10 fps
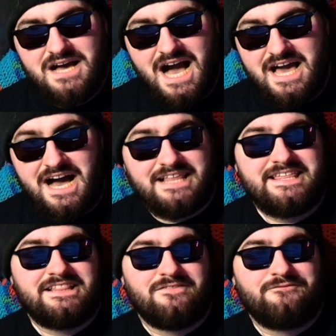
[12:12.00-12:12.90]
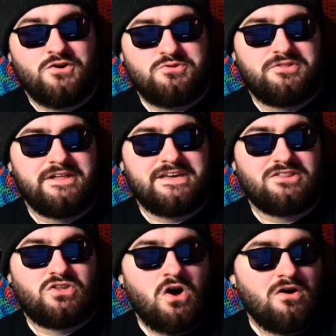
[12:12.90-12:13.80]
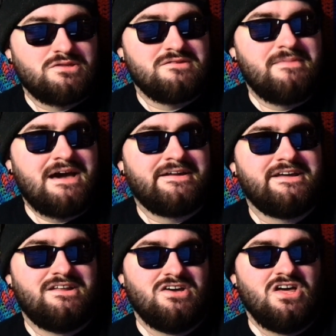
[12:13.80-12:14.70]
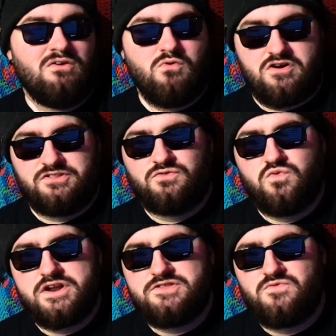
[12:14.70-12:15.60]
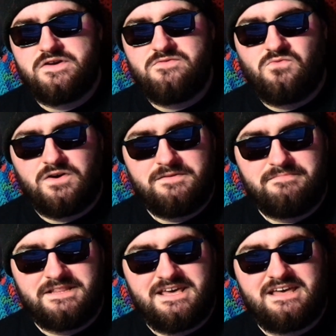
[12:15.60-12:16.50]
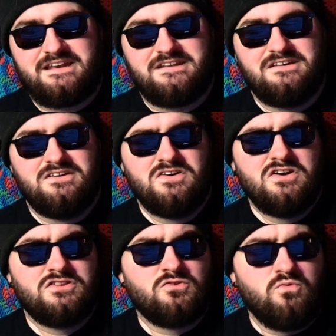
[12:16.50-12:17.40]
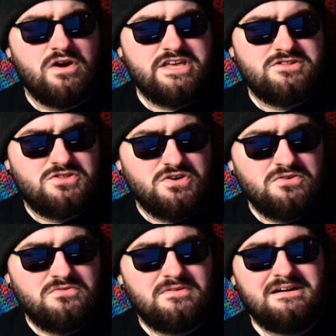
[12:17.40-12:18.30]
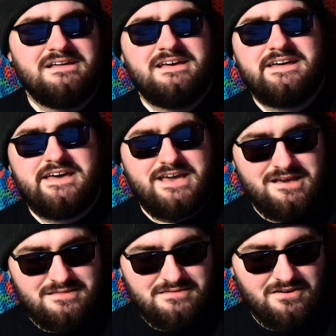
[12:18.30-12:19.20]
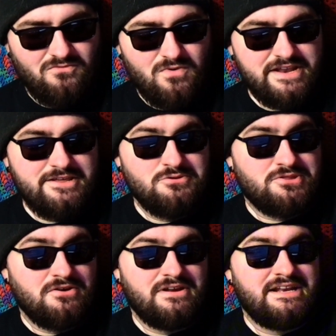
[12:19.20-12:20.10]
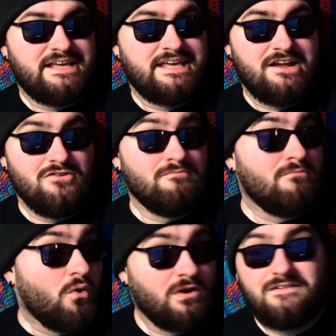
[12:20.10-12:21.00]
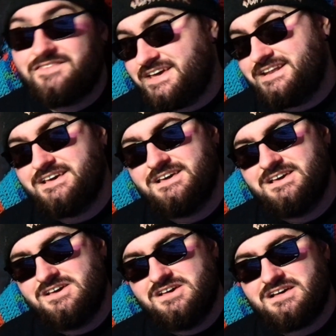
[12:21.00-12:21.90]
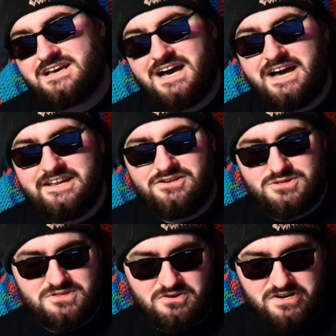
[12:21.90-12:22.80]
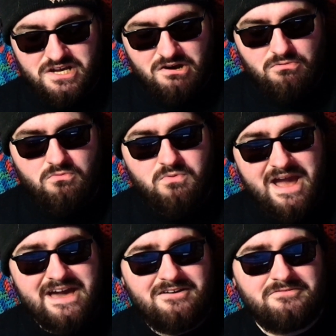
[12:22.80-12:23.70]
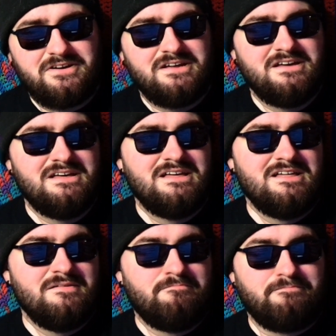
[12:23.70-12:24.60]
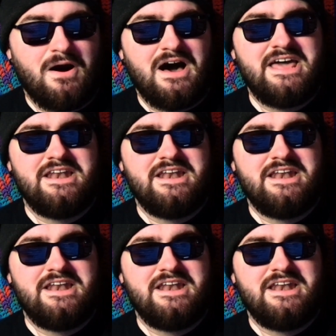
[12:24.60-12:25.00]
I think the first, like, talks about it were in 2021, but then 22 is when you started to hear more of it kind of just start to go around, but